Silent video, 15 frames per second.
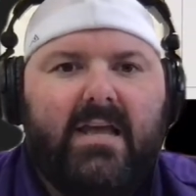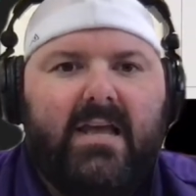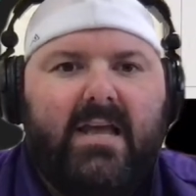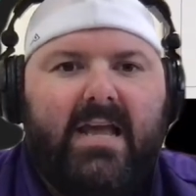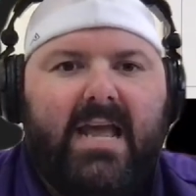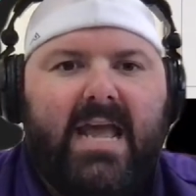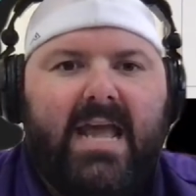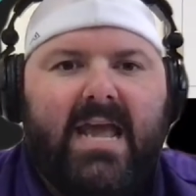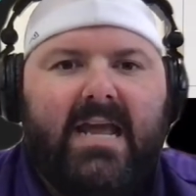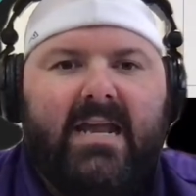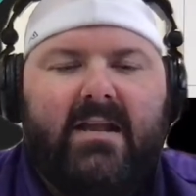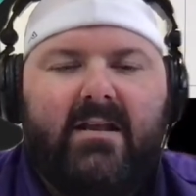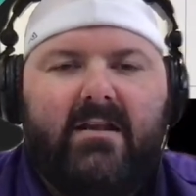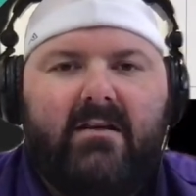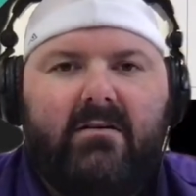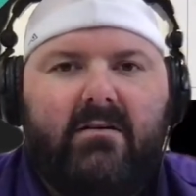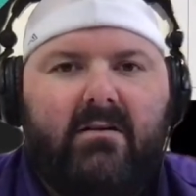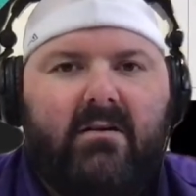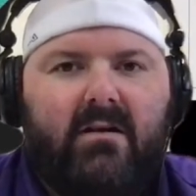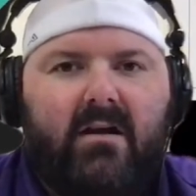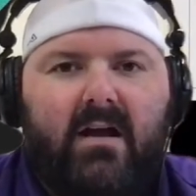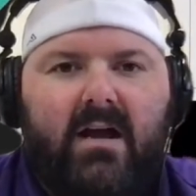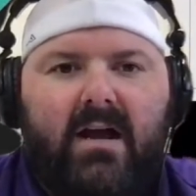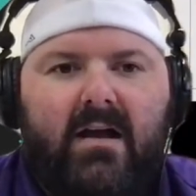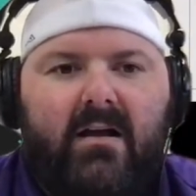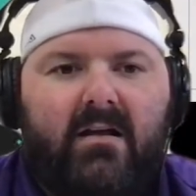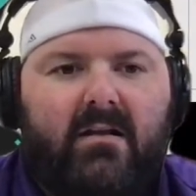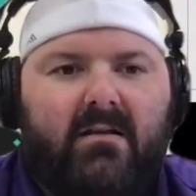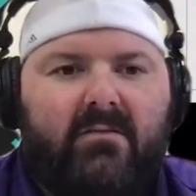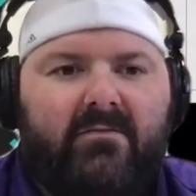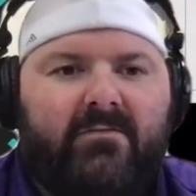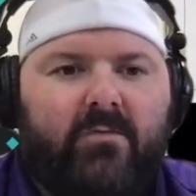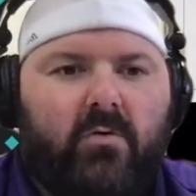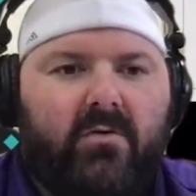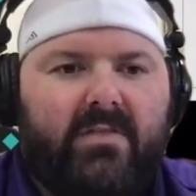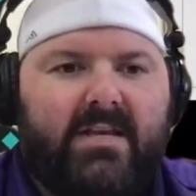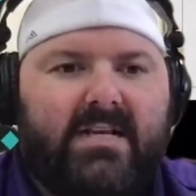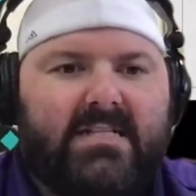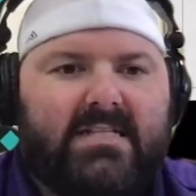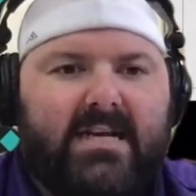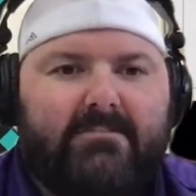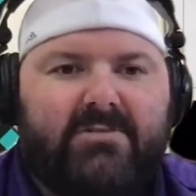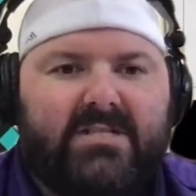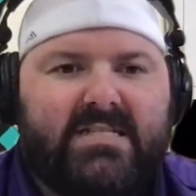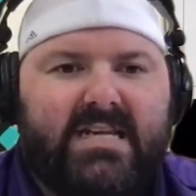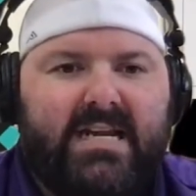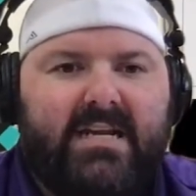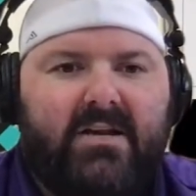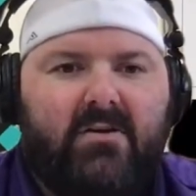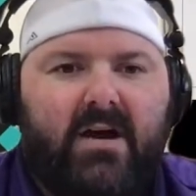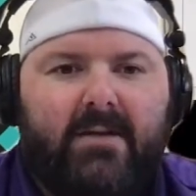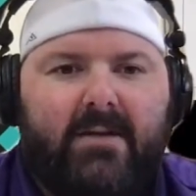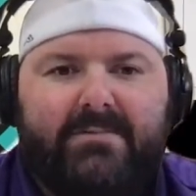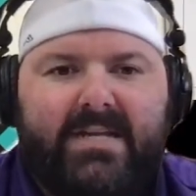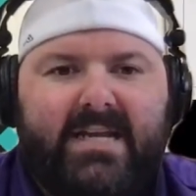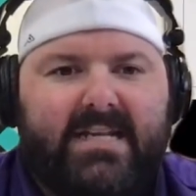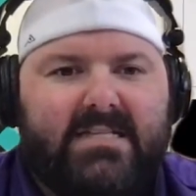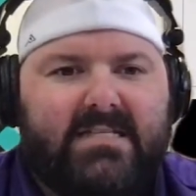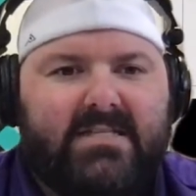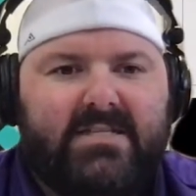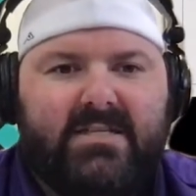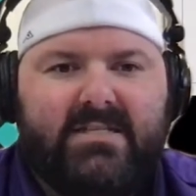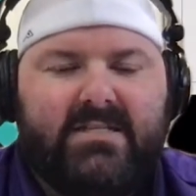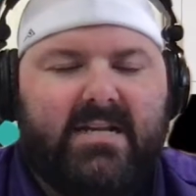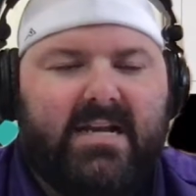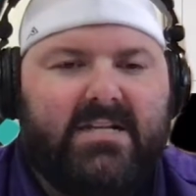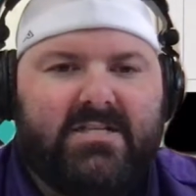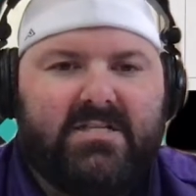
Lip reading: And for this, I'm just saying, updates. I just